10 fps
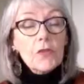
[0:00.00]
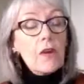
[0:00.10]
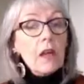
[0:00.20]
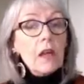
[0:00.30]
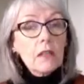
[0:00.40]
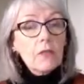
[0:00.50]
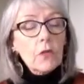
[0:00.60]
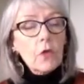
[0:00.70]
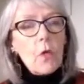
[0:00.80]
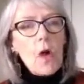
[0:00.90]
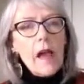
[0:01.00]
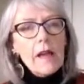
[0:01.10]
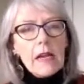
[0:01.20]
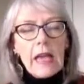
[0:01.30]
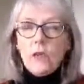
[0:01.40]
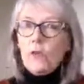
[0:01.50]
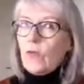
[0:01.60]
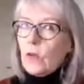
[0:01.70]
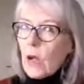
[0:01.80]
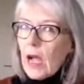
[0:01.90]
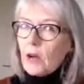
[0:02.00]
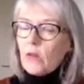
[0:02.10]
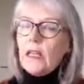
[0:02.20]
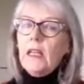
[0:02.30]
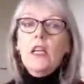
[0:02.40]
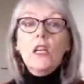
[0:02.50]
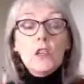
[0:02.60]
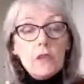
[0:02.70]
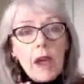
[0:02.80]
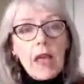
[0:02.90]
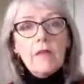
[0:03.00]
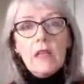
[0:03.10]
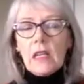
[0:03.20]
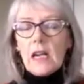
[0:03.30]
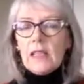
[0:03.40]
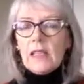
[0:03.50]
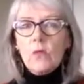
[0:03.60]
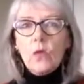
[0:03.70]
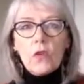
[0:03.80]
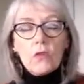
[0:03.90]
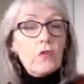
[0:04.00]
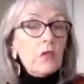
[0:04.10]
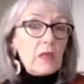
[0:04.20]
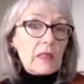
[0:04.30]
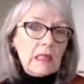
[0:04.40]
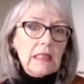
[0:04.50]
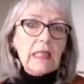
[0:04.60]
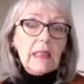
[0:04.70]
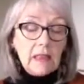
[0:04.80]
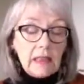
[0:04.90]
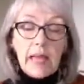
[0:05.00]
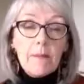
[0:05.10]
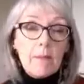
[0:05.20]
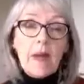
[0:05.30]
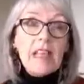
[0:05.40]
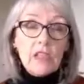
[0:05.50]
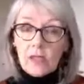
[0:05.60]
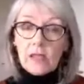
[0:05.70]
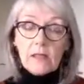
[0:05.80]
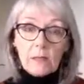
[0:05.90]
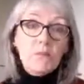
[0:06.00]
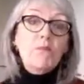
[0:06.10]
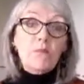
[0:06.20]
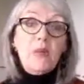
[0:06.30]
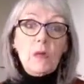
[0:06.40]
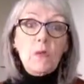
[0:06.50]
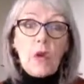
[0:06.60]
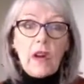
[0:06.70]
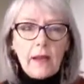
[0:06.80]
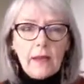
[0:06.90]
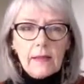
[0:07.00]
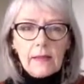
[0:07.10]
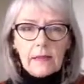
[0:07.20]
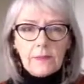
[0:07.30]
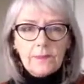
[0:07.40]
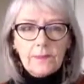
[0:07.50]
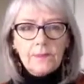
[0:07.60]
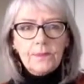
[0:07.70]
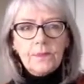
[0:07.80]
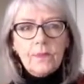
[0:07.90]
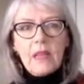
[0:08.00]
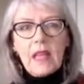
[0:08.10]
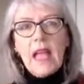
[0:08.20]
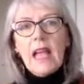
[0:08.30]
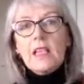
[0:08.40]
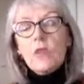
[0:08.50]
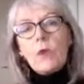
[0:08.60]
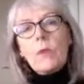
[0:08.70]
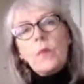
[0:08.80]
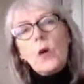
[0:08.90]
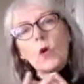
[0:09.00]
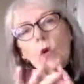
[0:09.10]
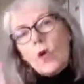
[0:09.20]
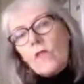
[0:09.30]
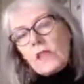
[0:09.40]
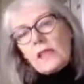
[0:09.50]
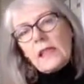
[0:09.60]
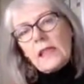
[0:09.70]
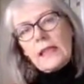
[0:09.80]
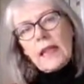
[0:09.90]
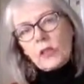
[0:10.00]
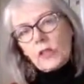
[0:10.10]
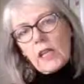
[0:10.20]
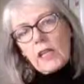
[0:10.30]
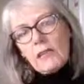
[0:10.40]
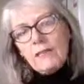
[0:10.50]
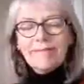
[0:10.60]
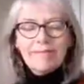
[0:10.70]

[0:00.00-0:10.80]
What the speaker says: drunk for a while and you feel hungry, try having a glass of water first. That may just be what it is. So if we put all of this in a nutshell,